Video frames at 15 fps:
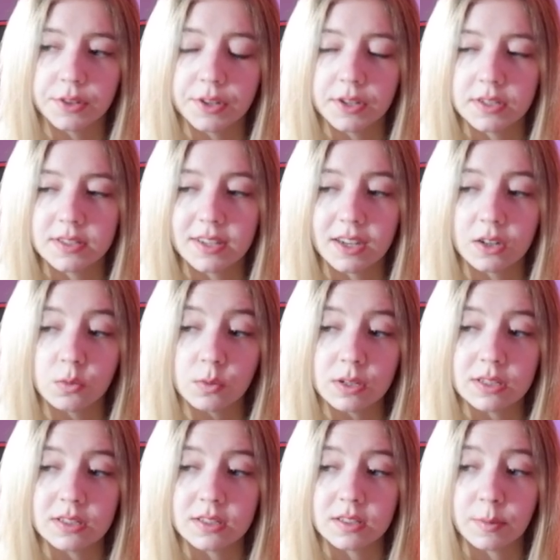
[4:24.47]
Second
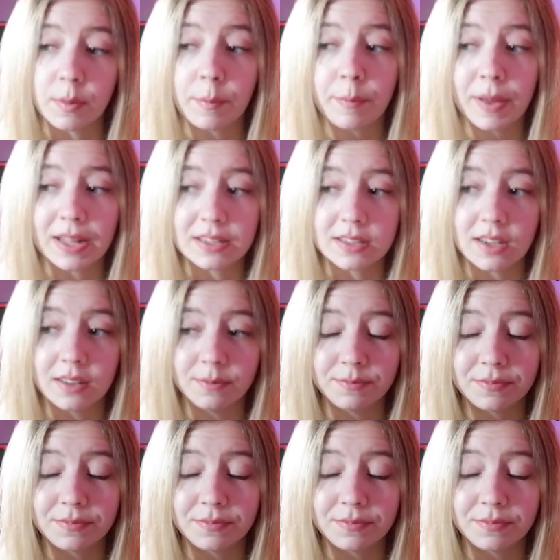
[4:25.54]
one's a bit better.